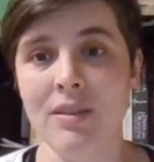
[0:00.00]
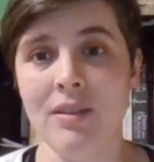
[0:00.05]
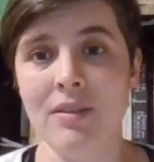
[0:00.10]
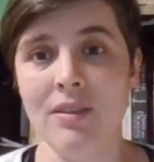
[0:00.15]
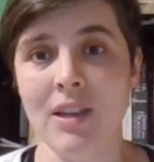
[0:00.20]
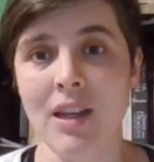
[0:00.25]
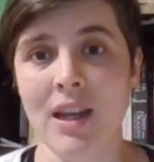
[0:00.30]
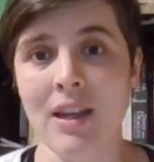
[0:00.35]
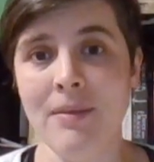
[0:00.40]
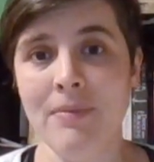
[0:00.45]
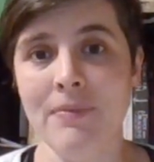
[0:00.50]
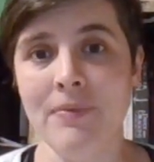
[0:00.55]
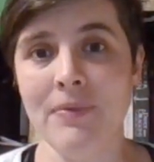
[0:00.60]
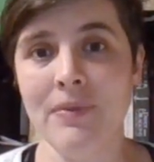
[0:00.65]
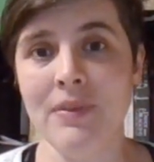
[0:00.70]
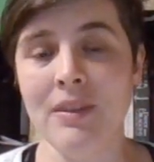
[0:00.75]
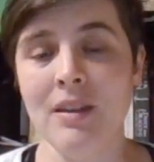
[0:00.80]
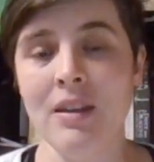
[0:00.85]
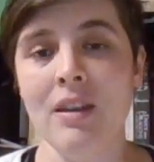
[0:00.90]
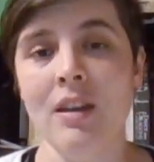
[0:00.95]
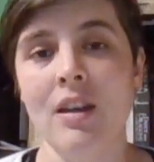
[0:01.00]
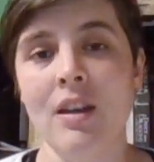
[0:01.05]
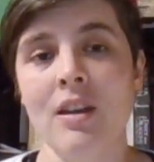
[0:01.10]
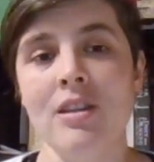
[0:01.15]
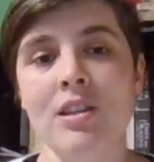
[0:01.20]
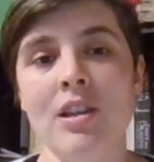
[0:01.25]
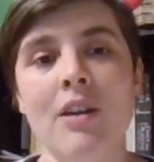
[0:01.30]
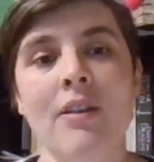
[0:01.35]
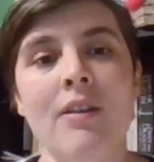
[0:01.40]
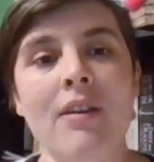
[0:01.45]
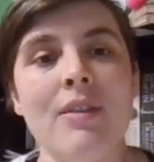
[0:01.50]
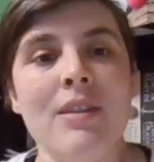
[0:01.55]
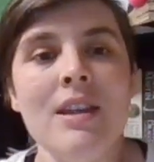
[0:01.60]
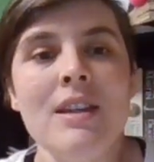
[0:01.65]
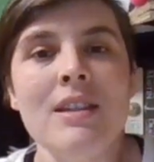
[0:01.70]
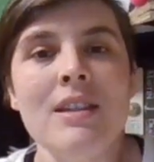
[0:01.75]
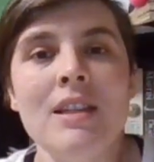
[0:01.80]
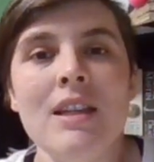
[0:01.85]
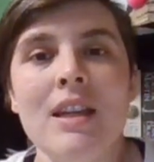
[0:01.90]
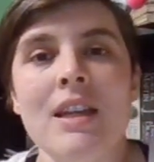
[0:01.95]
Okay? So
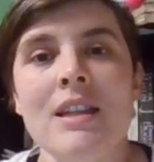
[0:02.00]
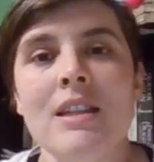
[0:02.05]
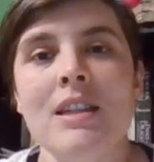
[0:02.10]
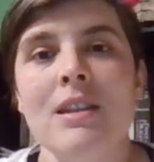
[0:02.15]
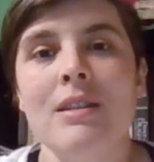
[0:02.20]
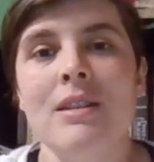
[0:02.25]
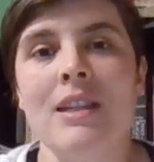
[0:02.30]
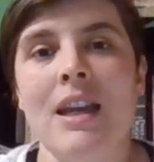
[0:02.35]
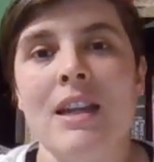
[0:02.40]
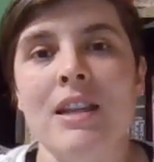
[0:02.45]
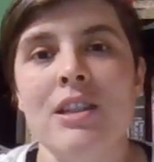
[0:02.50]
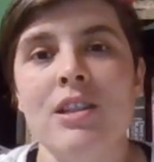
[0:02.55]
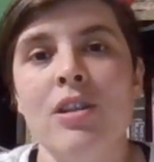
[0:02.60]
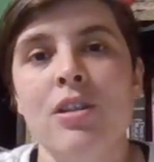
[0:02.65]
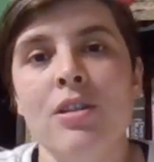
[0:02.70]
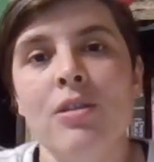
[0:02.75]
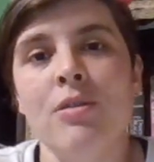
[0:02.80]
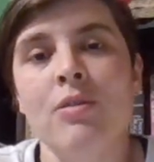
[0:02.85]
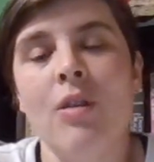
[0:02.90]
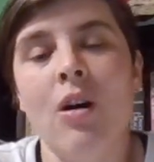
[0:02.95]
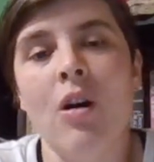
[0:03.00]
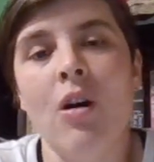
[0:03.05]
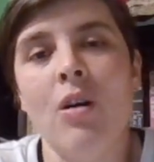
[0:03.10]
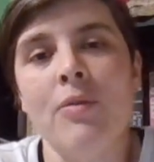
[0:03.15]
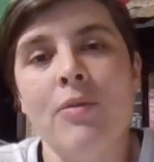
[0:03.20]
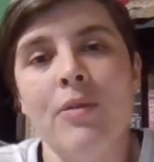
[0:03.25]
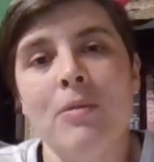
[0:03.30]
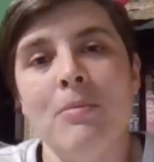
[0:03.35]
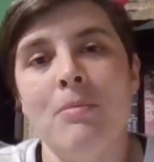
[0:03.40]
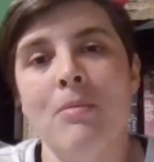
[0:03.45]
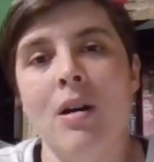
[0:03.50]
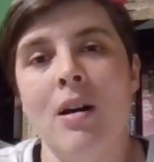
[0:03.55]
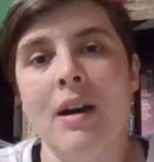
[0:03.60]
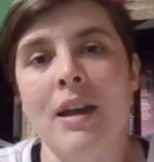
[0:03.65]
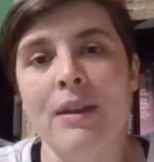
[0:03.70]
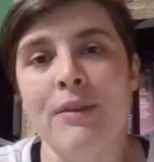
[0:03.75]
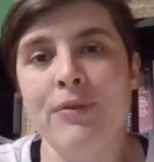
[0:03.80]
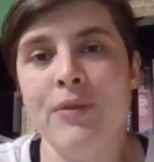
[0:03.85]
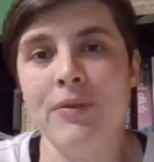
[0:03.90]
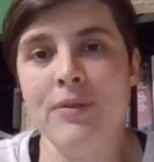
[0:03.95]
this is day 2 of
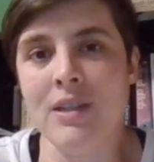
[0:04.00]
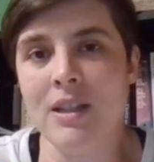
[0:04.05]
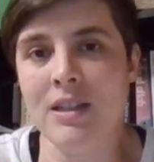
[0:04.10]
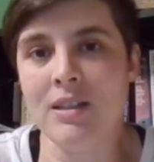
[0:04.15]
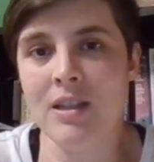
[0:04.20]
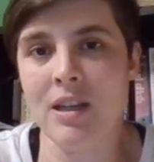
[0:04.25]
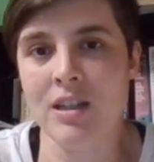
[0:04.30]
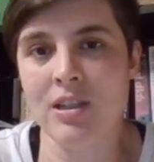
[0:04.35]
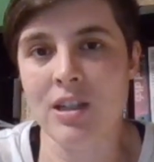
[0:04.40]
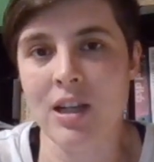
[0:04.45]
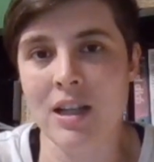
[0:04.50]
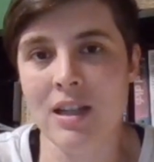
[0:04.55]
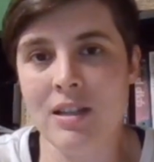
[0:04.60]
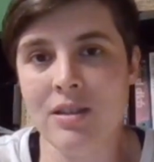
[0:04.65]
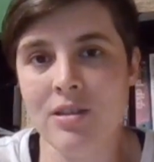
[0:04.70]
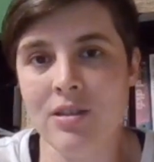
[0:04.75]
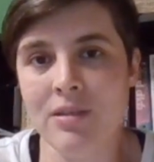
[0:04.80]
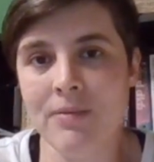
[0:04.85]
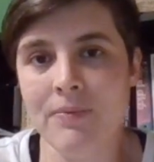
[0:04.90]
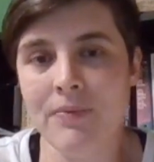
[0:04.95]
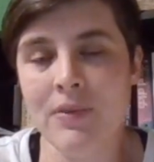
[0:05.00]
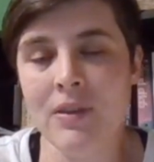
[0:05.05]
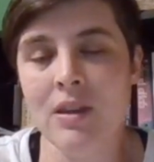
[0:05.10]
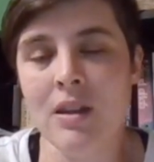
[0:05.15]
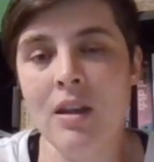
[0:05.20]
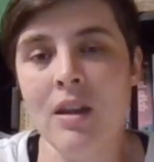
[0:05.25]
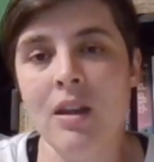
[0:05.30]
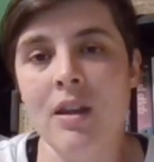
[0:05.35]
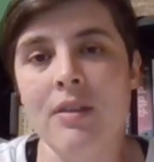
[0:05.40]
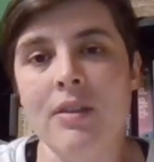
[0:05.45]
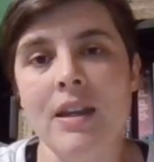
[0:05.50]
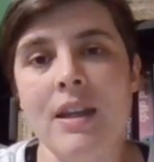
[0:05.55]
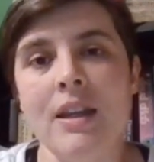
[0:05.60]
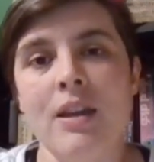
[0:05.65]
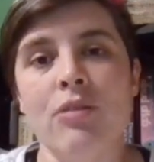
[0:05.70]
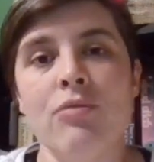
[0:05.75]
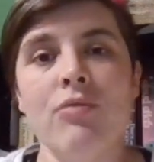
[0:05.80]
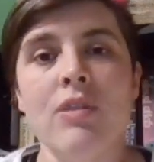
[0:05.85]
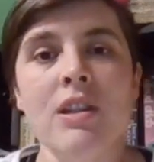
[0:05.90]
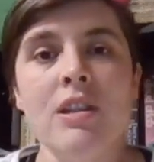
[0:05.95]
my 15-day challenge.
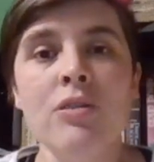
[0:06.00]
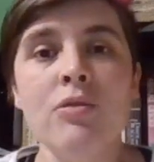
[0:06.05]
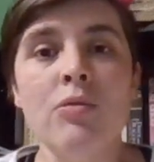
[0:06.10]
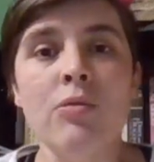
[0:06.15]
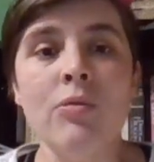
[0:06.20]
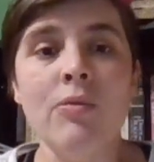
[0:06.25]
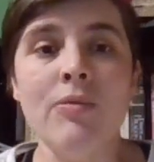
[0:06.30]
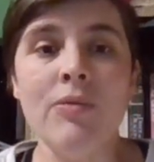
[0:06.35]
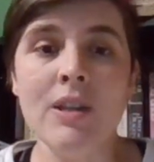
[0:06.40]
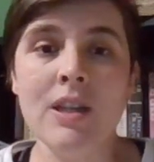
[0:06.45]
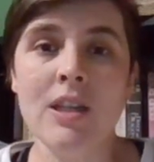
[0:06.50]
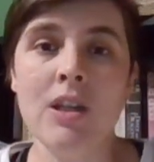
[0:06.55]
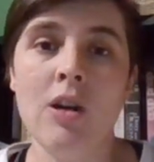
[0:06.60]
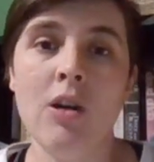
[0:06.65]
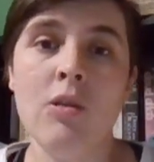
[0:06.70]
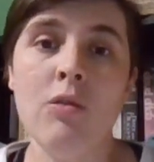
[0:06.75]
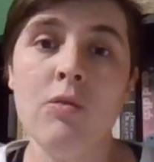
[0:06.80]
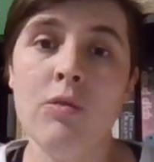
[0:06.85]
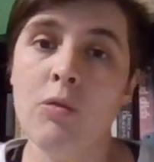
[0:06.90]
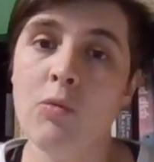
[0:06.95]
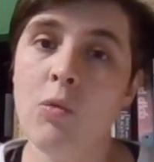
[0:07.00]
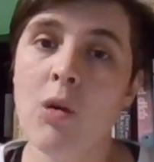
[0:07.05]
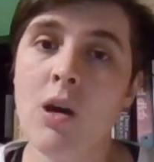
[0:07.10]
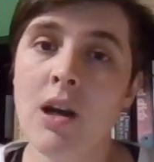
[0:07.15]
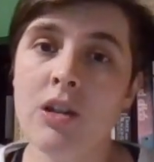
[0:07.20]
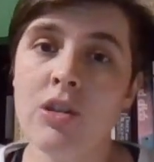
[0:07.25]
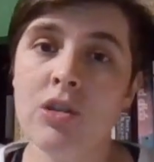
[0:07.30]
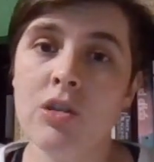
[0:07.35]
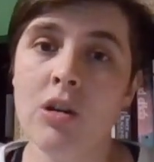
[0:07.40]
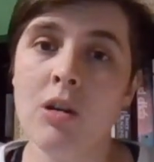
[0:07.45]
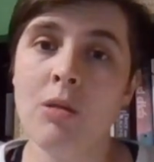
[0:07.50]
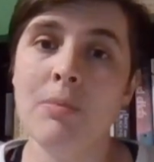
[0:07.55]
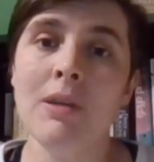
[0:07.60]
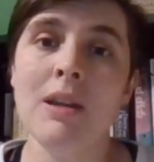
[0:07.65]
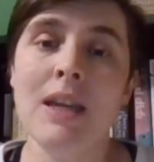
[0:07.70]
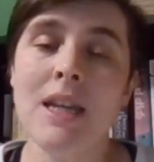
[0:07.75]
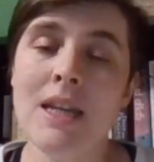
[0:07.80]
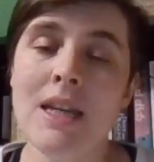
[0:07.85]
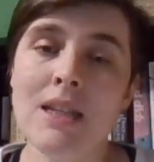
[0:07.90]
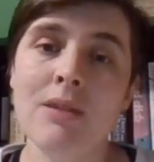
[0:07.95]
The original video, the workshop,
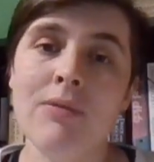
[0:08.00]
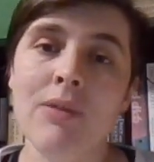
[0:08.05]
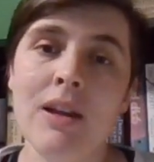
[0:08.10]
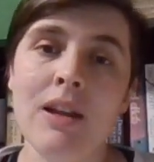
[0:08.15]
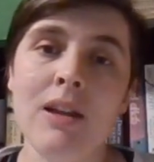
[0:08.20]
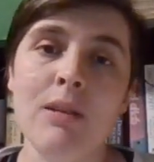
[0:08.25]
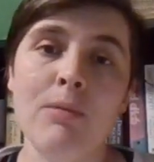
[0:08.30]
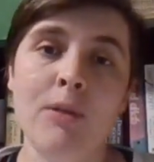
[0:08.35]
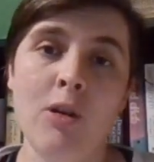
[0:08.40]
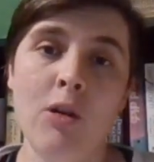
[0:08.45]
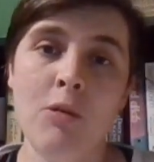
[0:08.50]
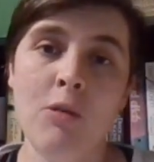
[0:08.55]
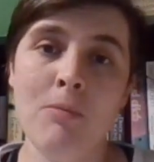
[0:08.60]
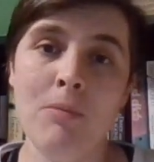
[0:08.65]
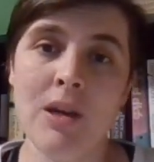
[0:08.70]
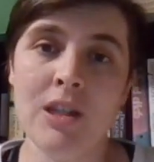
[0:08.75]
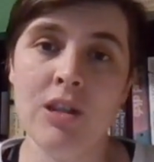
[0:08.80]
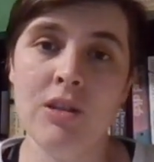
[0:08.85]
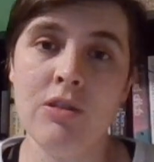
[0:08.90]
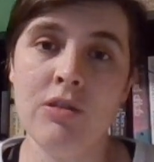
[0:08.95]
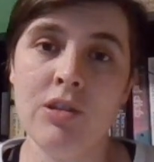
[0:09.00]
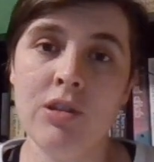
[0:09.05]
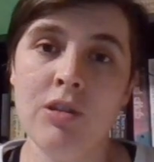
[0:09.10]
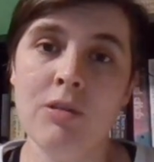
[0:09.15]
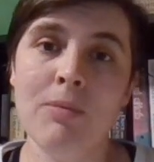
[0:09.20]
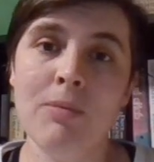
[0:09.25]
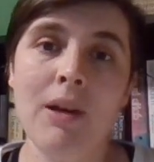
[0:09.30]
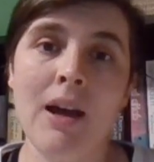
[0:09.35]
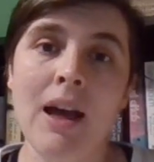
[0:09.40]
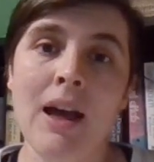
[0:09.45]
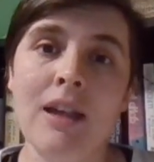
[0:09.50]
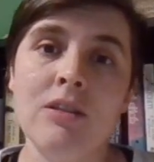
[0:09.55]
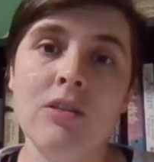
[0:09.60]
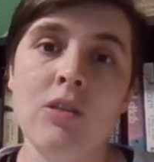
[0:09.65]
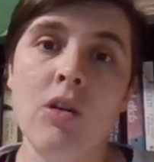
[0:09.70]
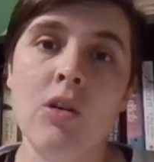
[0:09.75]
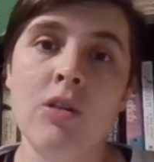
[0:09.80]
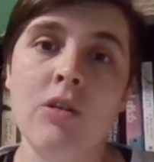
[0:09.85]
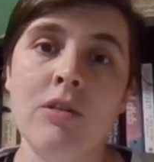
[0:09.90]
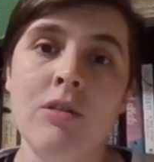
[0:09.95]
is available on my YouTube and
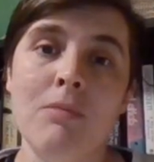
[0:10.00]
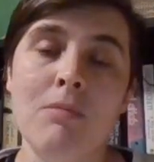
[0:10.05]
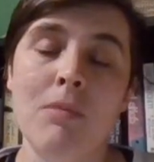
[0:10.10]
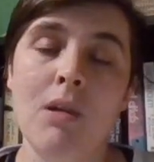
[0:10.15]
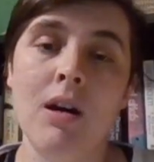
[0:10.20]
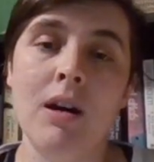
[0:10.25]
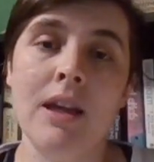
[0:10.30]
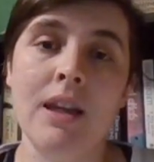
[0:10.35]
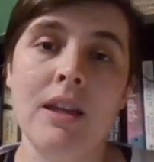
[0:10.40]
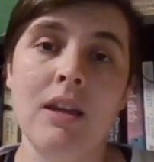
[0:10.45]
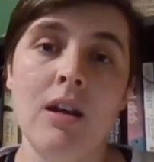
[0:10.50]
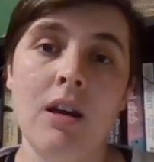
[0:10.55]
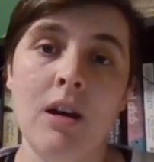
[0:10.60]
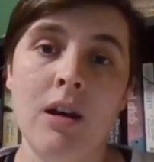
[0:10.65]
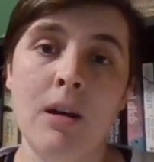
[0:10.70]
on my